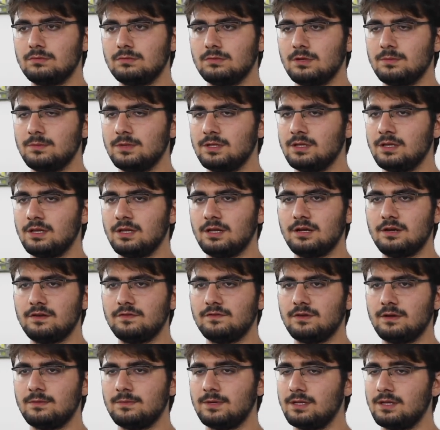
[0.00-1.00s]
I mean, a lot of.
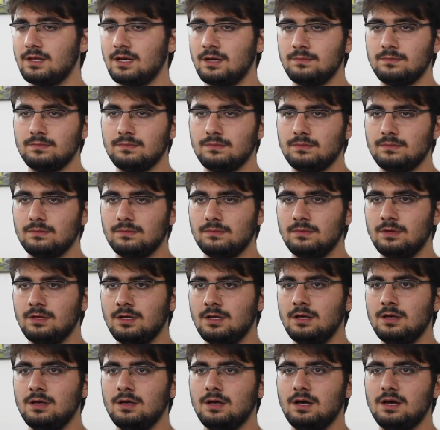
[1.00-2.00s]
I mean,
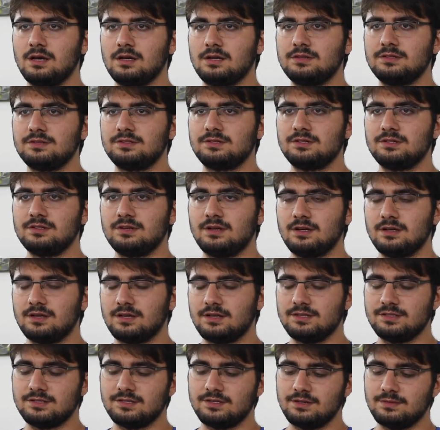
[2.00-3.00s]
I
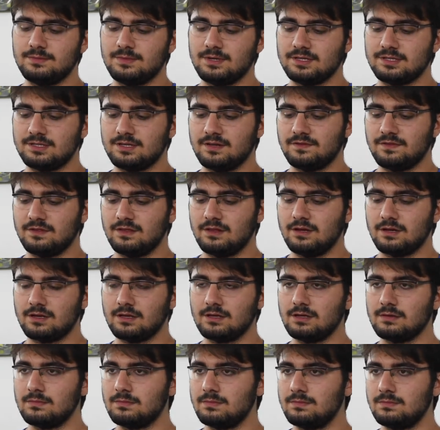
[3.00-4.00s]
consider myself
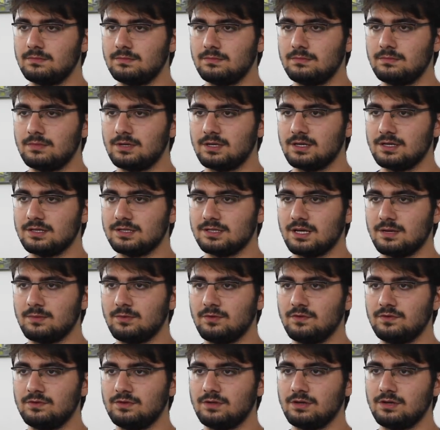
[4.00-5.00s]
lucky because I
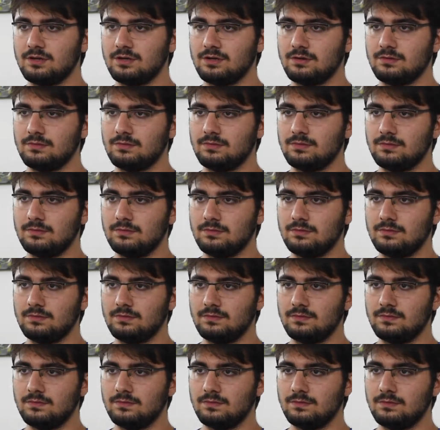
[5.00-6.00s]
moved here
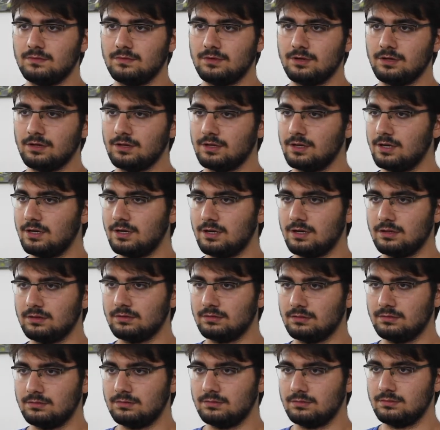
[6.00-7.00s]
early on,
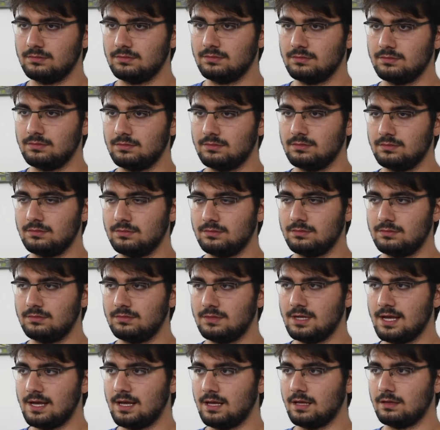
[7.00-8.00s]

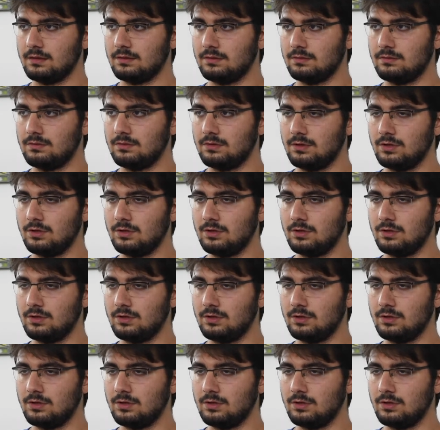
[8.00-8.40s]
and